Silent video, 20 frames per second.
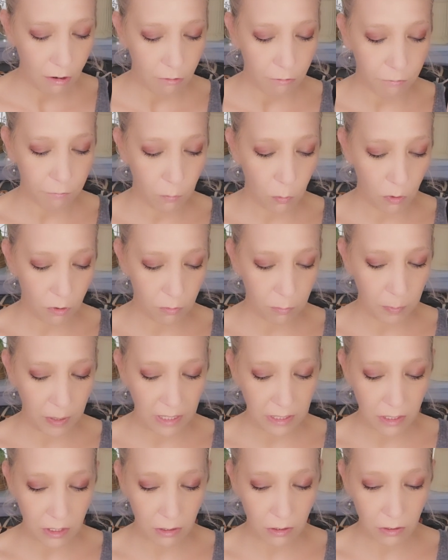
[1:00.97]
Four of
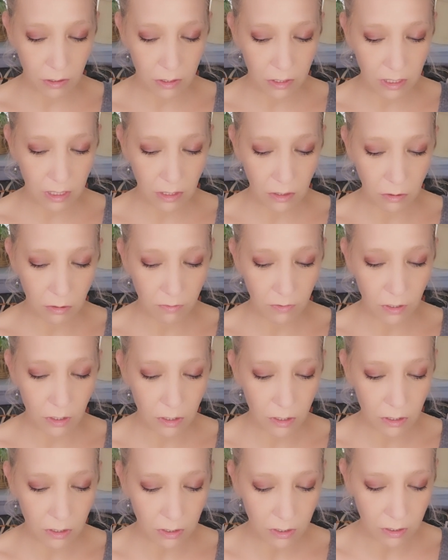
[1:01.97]
Pentacles in the
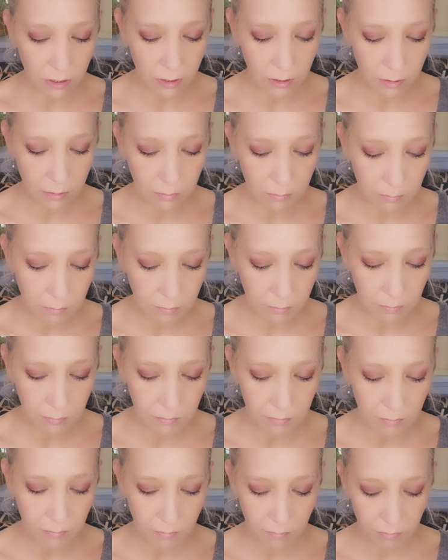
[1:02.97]
reverse,
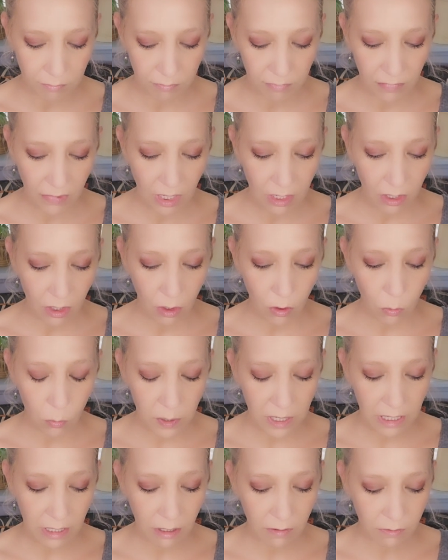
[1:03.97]

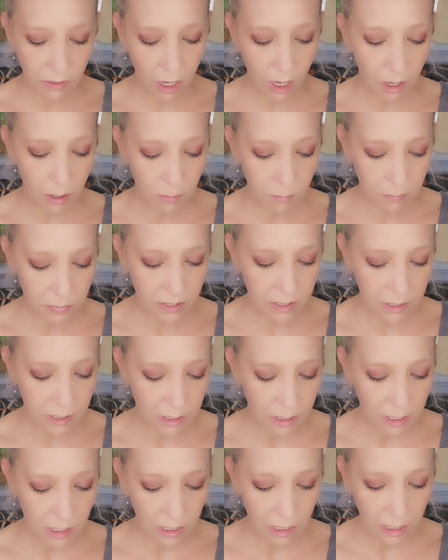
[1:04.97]
Queen of Cups
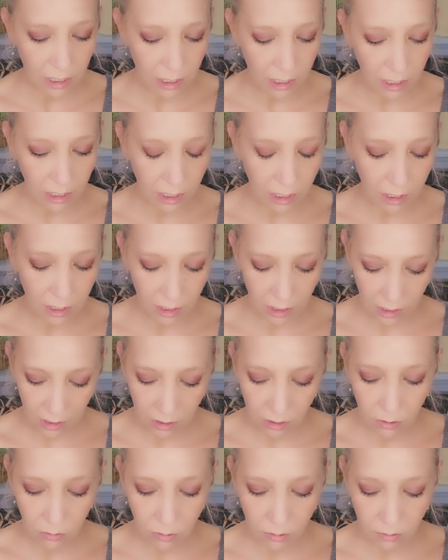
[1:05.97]
in the